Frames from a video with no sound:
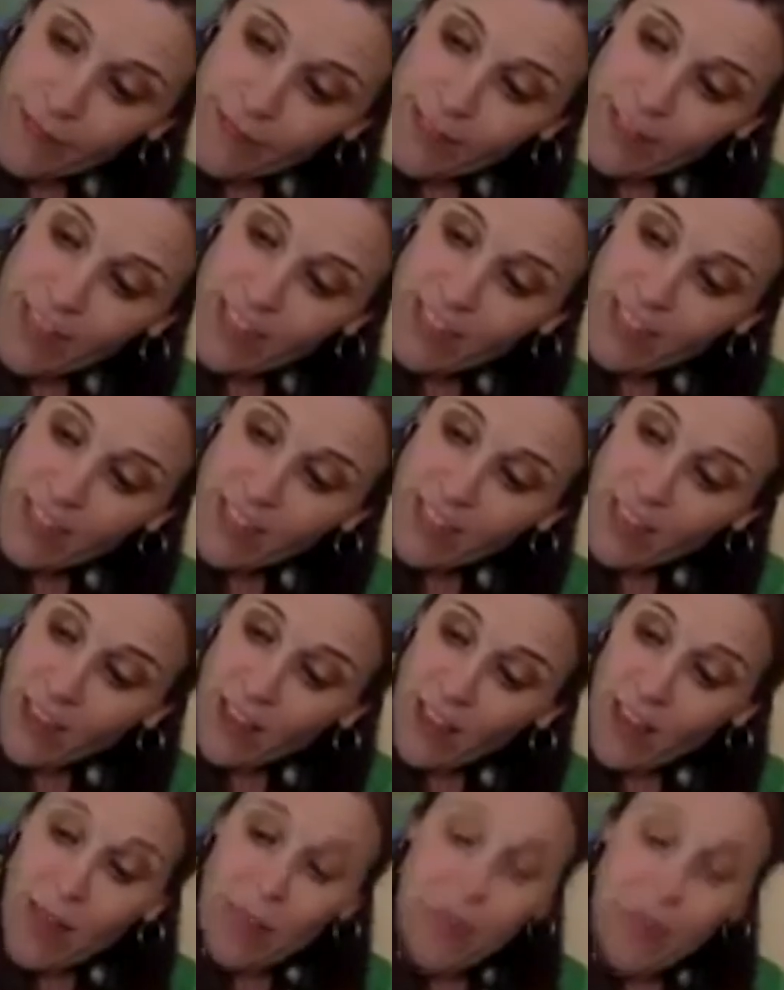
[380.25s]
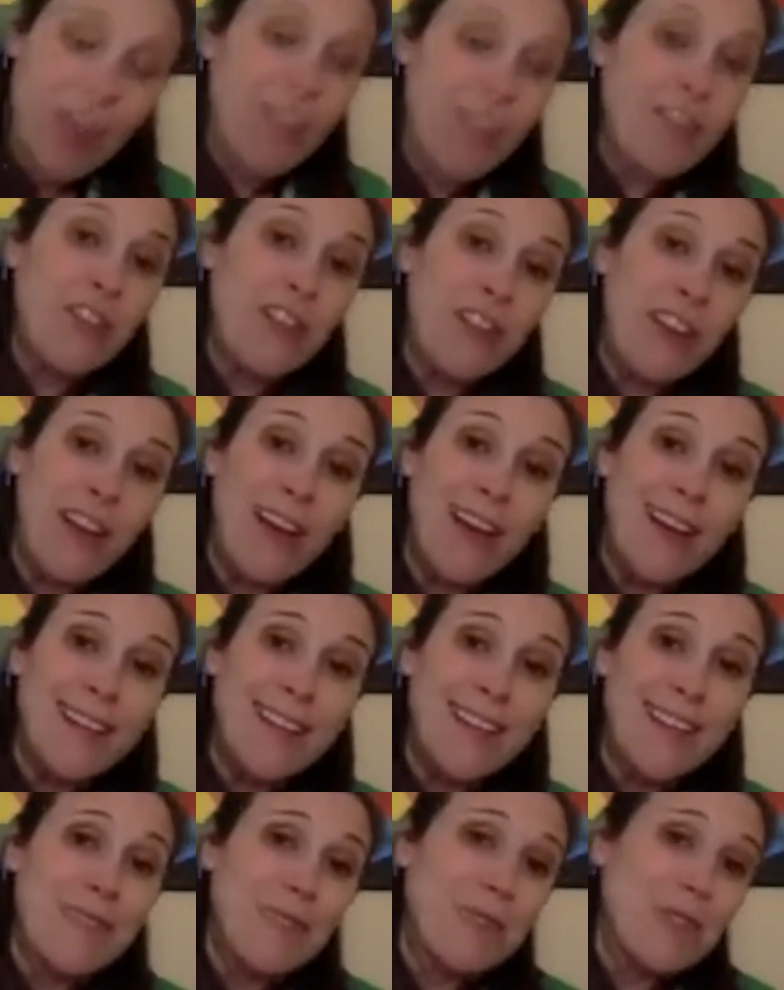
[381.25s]
that's, I mean, I have a lot,
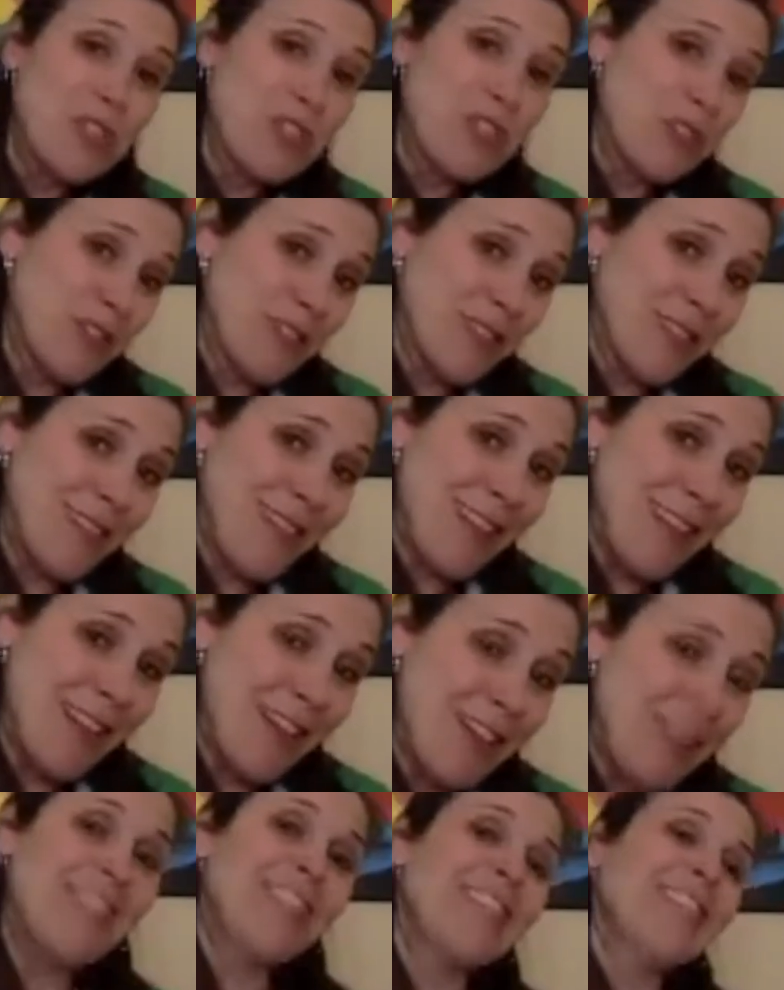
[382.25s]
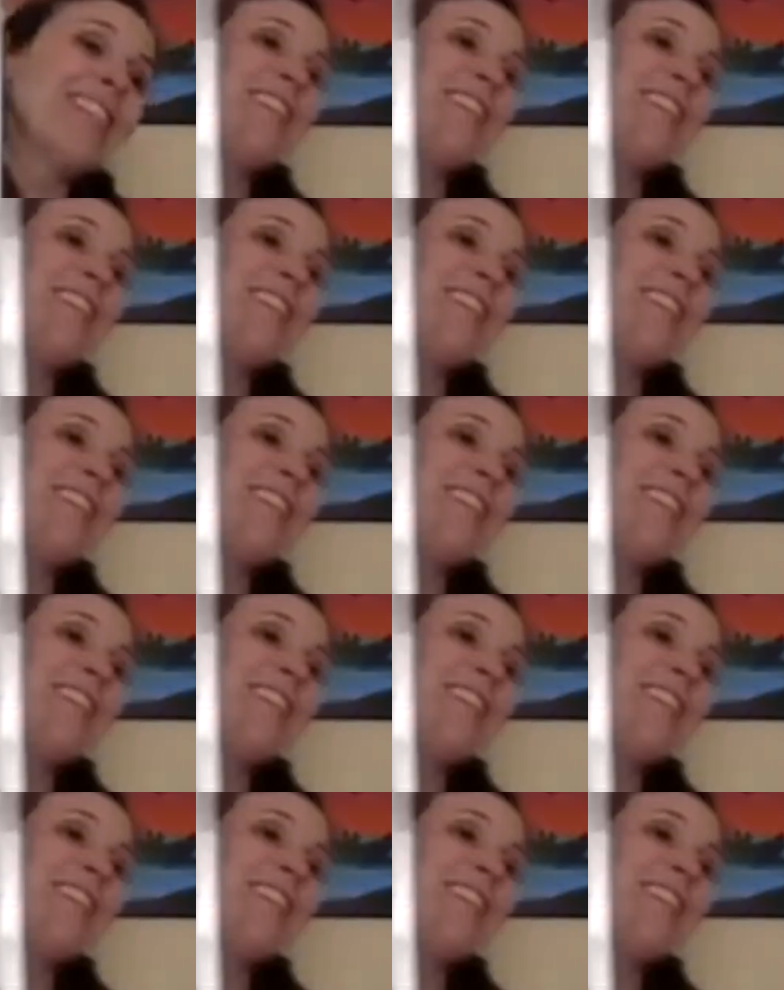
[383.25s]
which you'll see later